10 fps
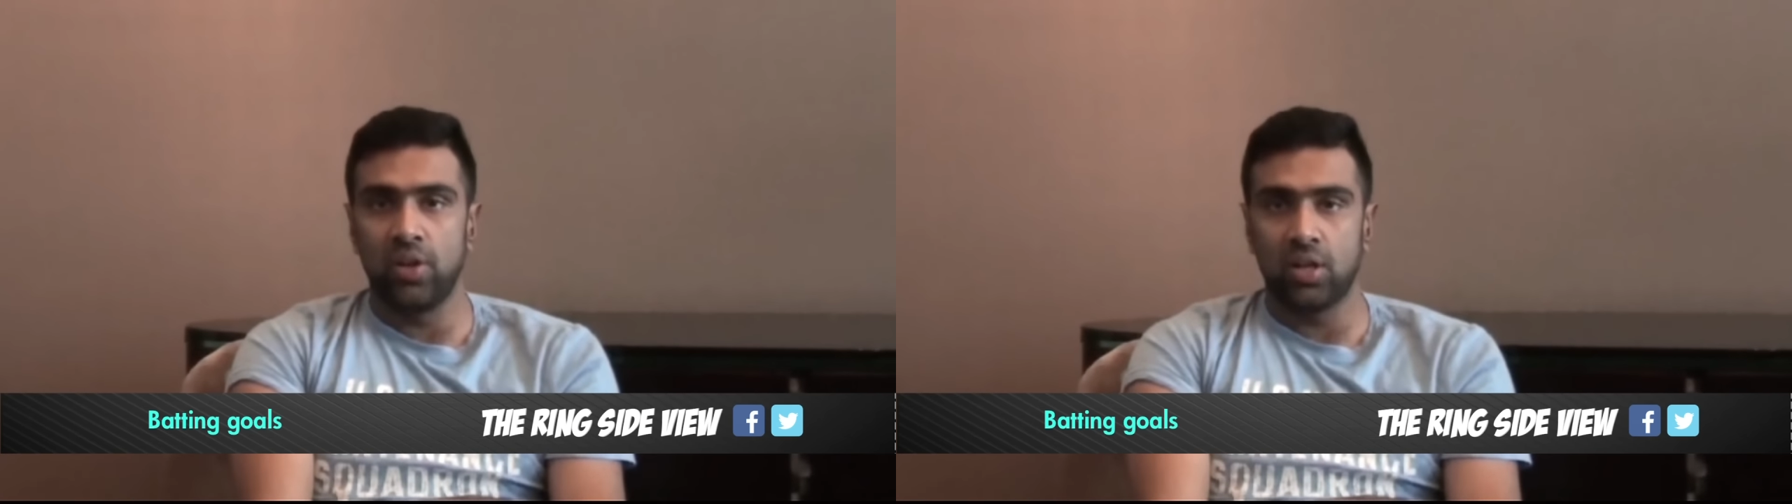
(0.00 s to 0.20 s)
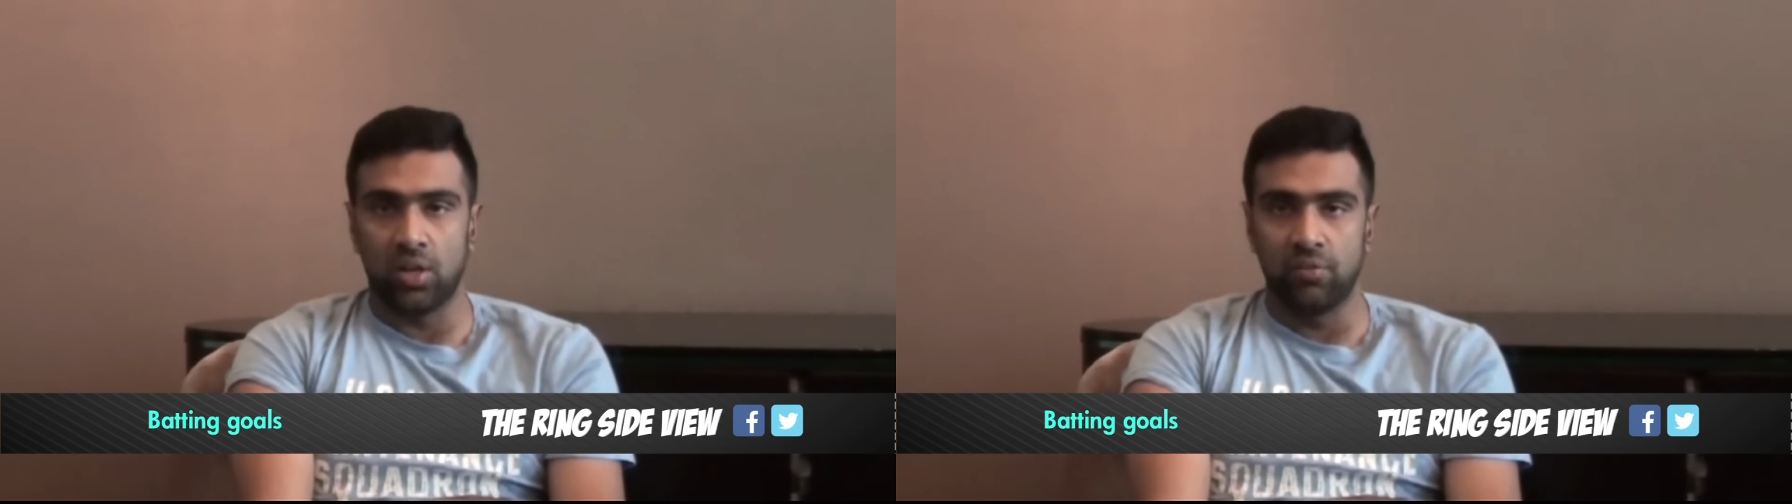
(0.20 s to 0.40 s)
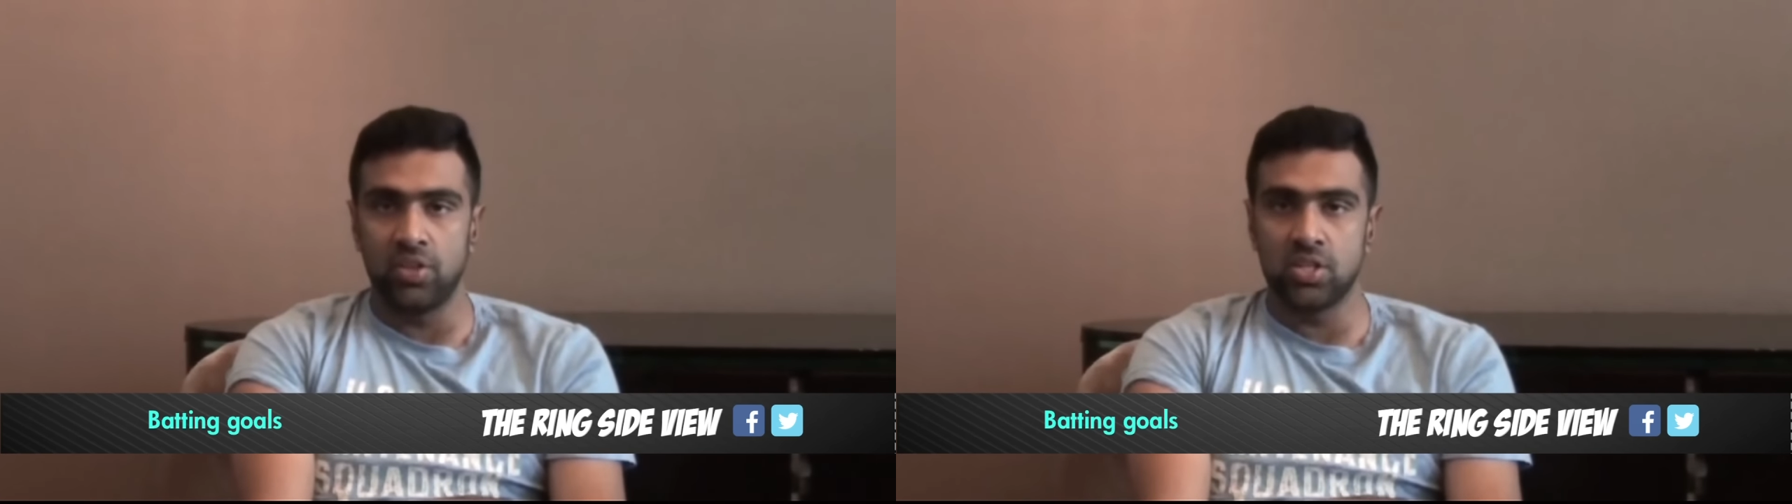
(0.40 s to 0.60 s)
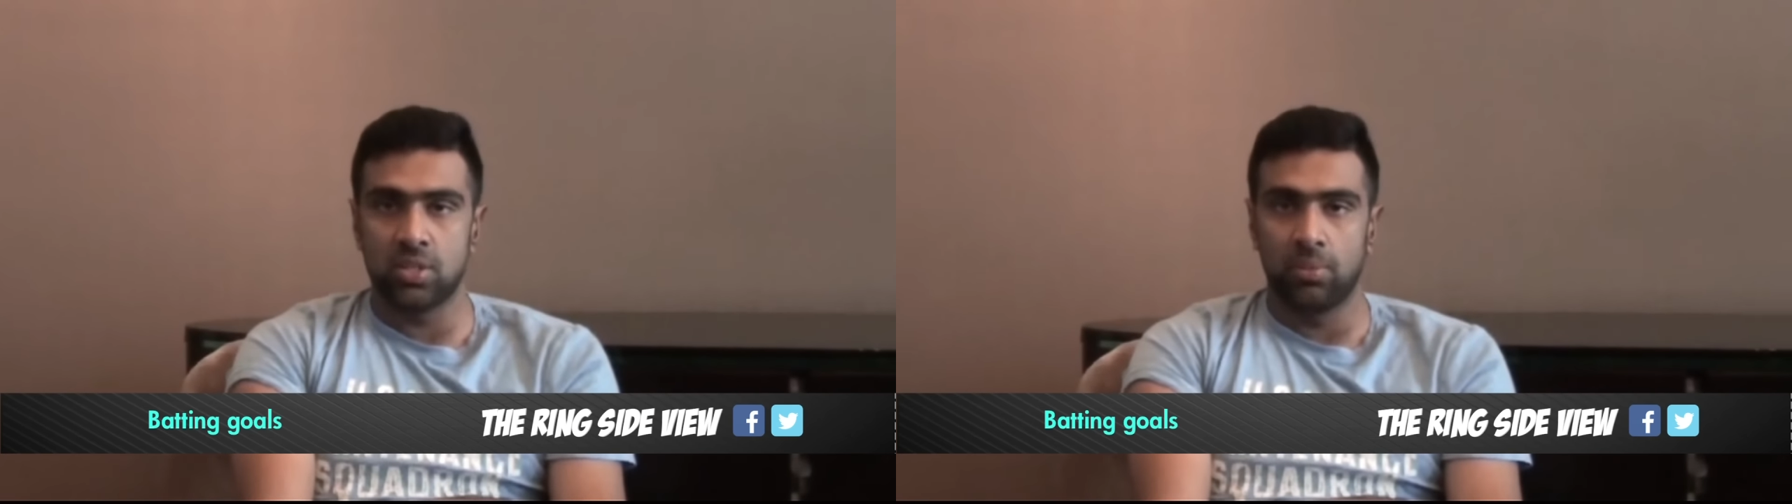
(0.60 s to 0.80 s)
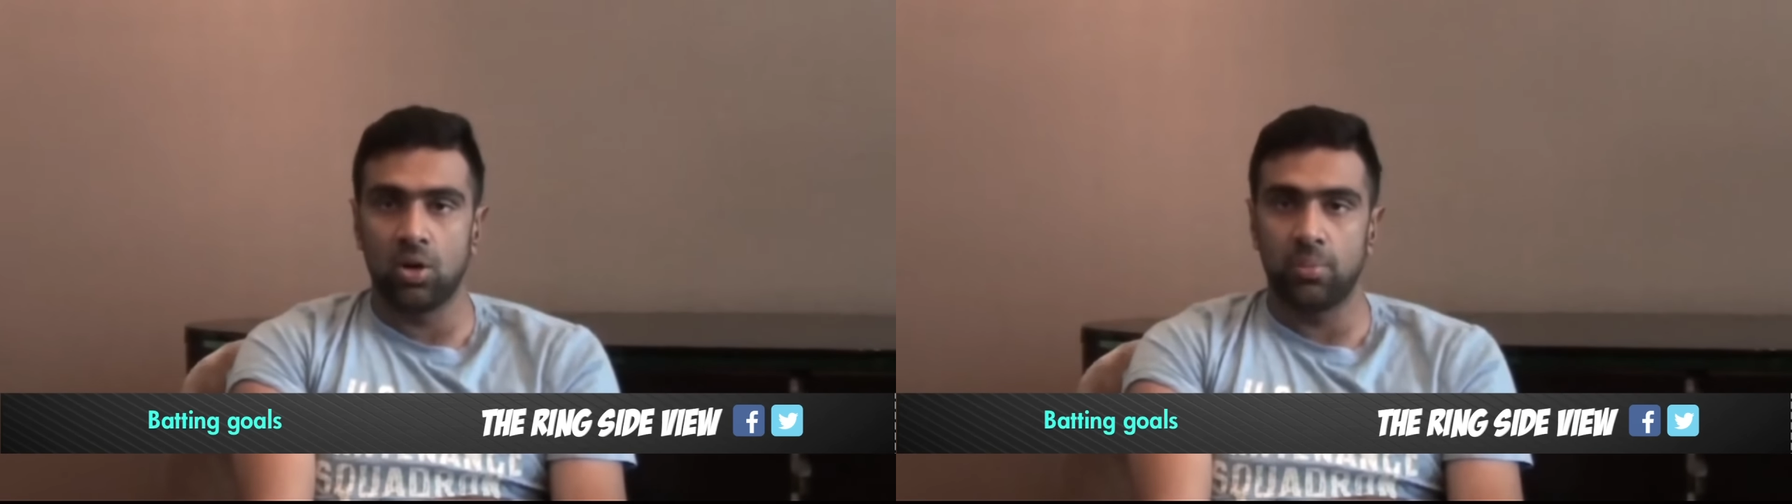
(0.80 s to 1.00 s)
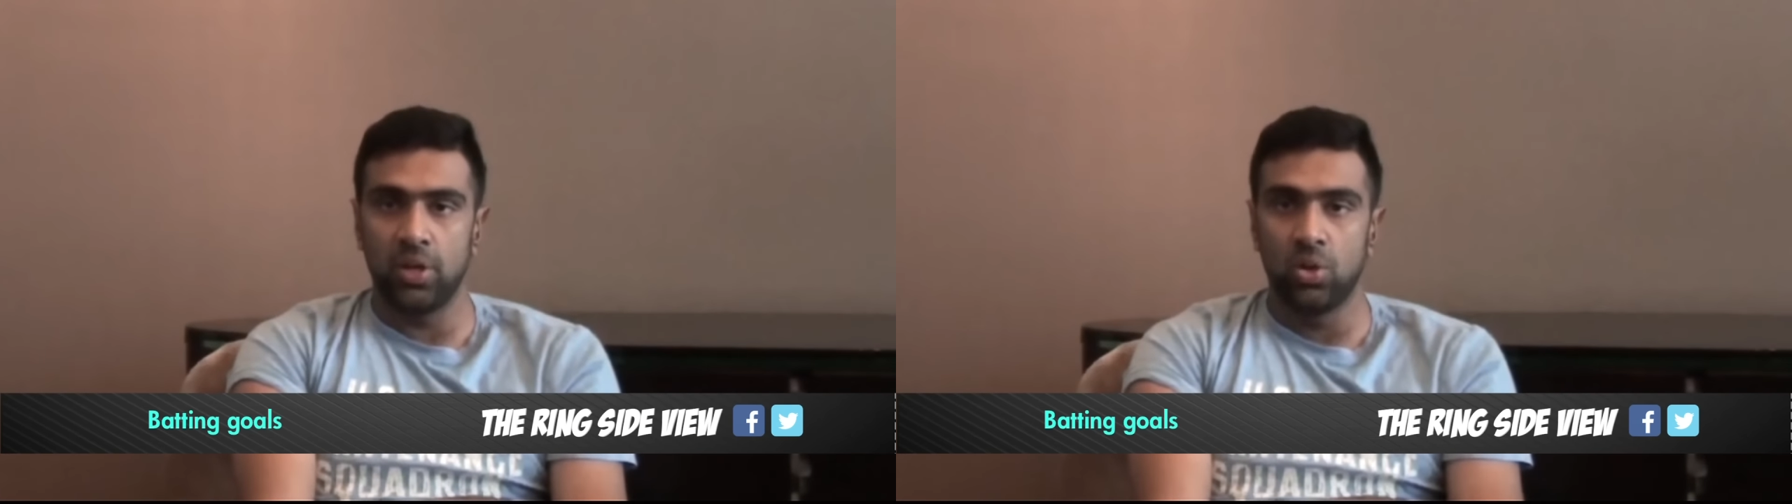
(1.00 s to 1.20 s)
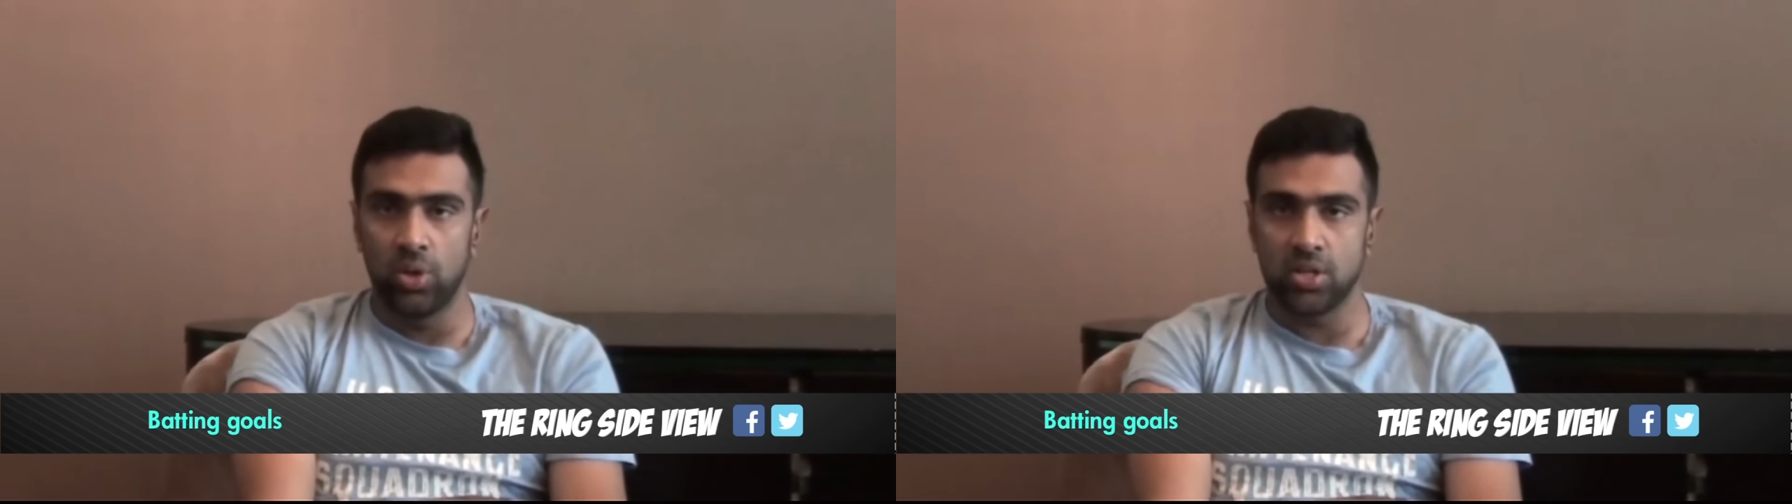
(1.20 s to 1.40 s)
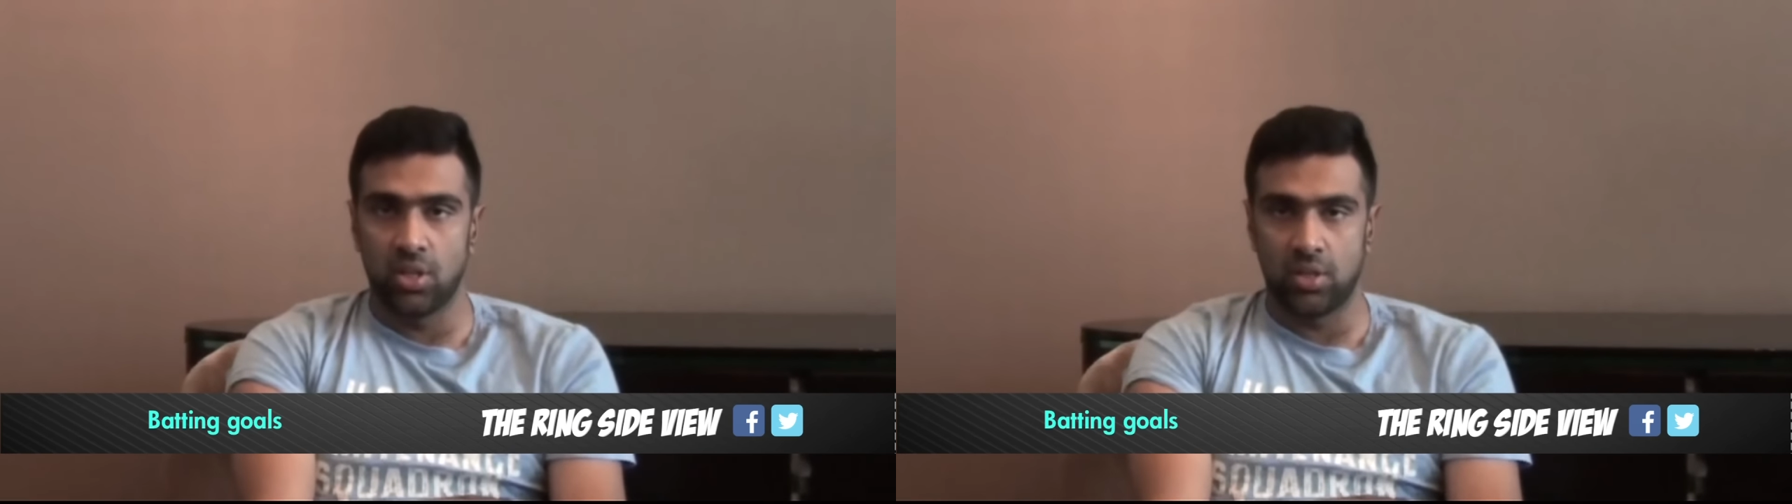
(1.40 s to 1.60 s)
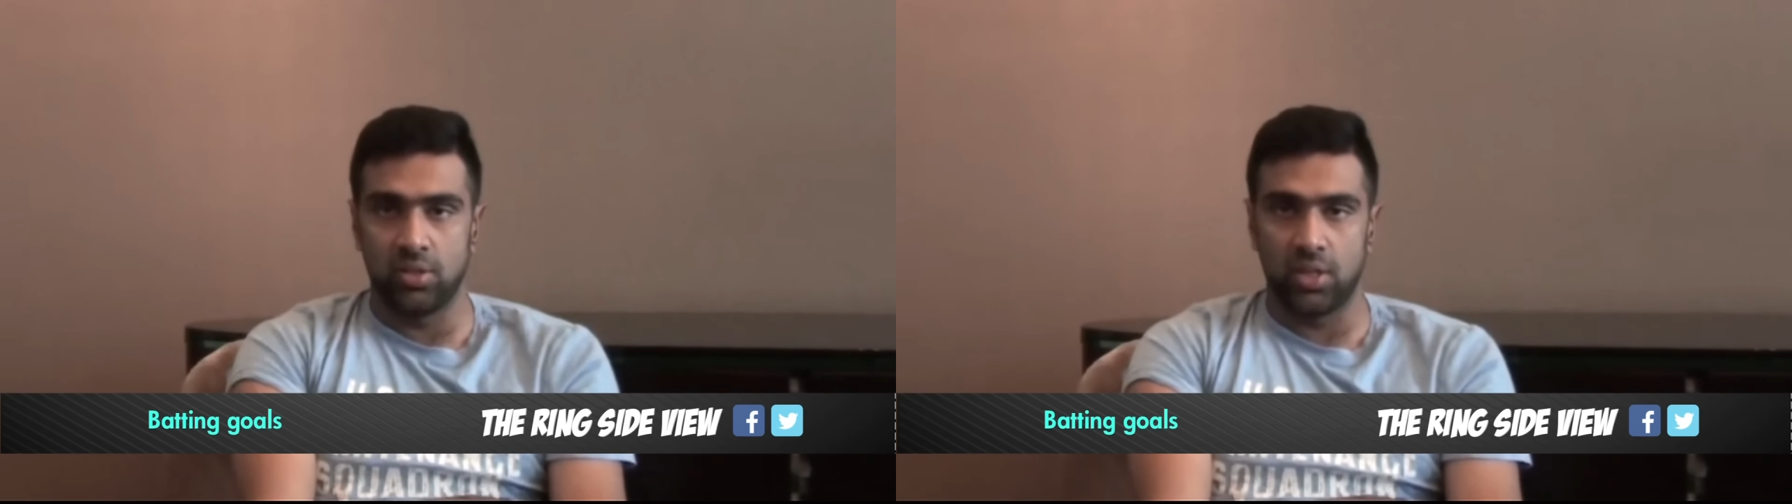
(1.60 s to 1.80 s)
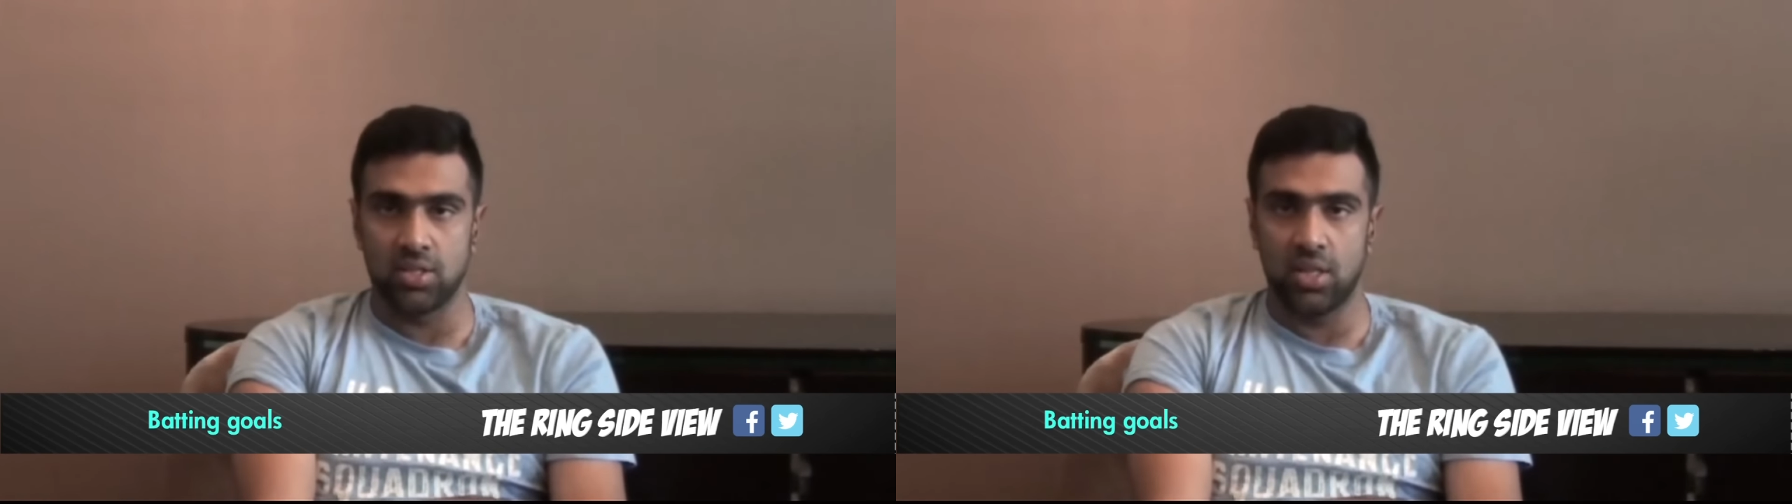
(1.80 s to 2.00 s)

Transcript: be convinced about me doing certain things,